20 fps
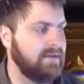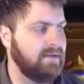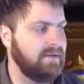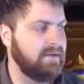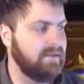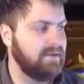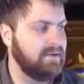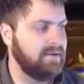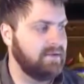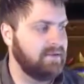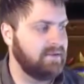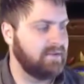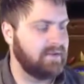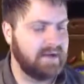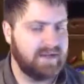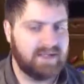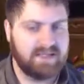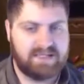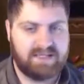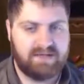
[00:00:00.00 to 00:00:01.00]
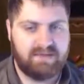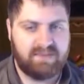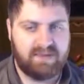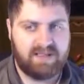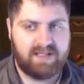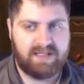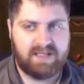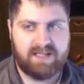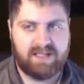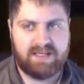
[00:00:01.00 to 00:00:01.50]
Alright, let's see what we
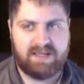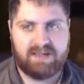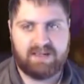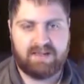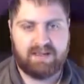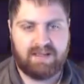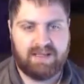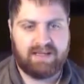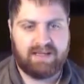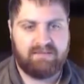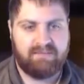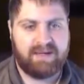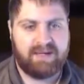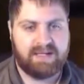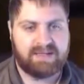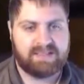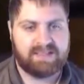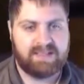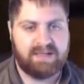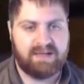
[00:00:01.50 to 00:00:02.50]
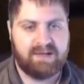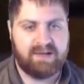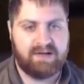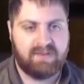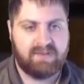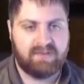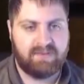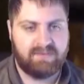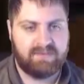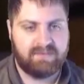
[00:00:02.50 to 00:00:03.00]
can get. 11 packs to
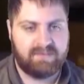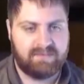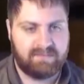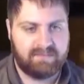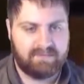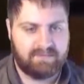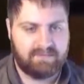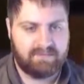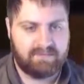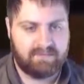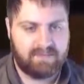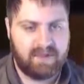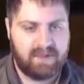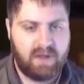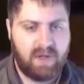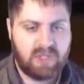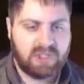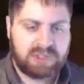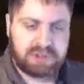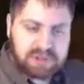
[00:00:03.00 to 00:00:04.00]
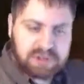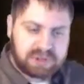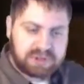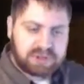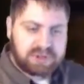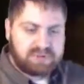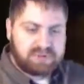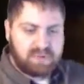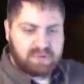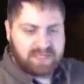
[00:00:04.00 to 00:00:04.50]
go.
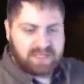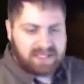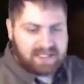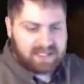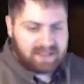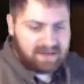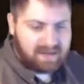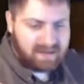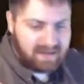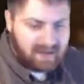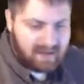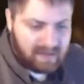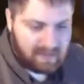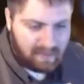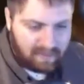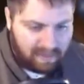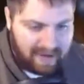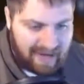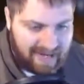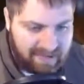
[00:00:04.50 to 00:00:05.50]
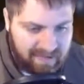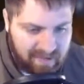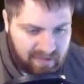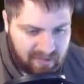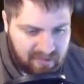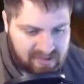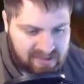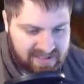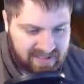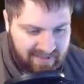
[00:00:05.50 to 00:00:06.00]
Yes! What did we get?
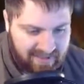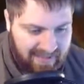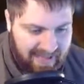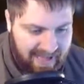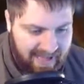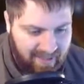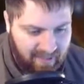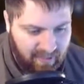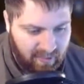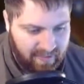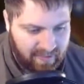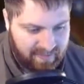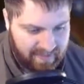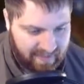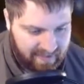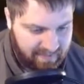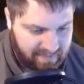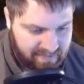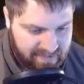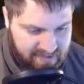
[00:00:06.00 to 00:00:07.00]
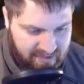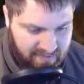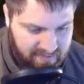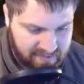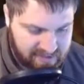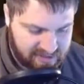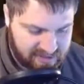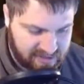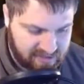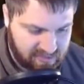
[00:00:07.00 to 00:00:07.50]
Ragnaros the Light Lord. At the end of your turn,
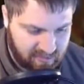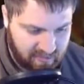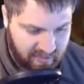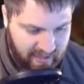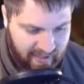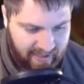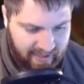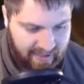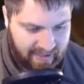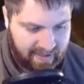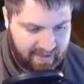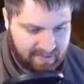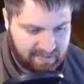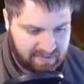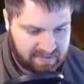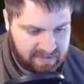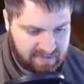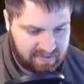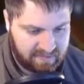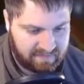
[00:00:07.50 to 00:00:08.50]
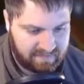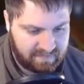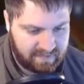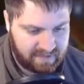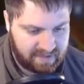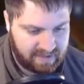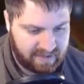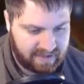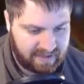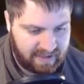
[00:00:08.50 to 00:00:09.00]
restore 8 health to a
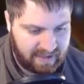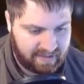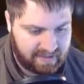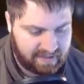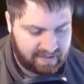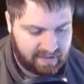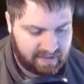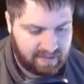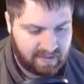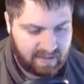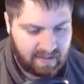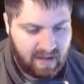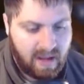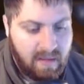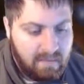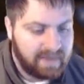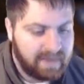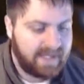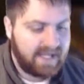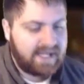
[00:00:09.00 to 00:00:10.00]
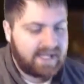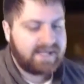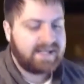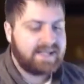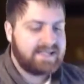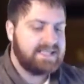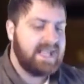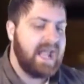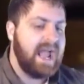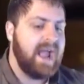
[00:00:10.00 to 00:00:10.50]
friendly character. But he can
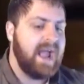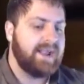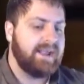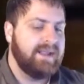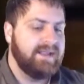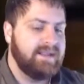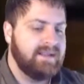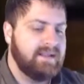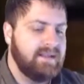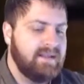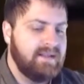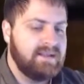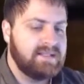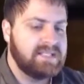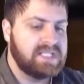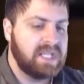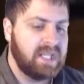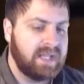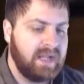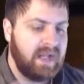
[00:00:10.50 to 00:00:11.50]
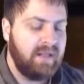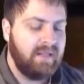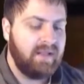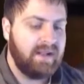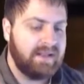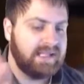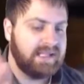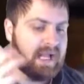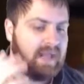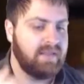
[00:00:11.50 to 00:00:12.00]
attack. So, like,
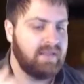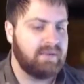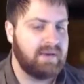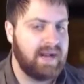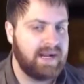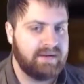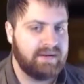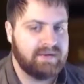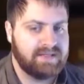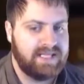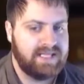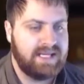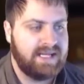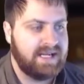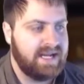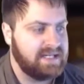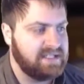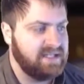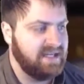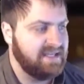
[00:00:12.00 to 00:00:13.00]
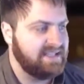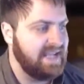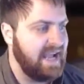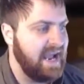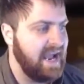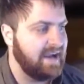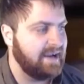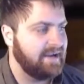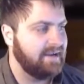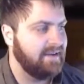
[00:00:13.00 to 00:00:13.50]
unlike the other Ragnaros, he can actually
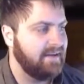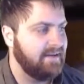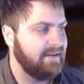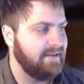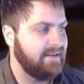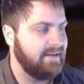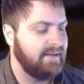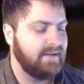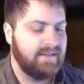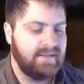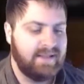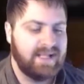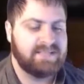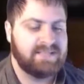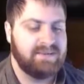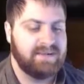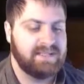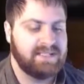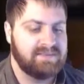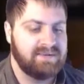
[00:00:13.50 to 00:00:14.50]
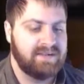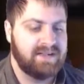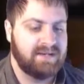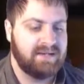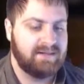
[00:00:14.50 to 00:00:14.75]
attack. That's pretty sweet.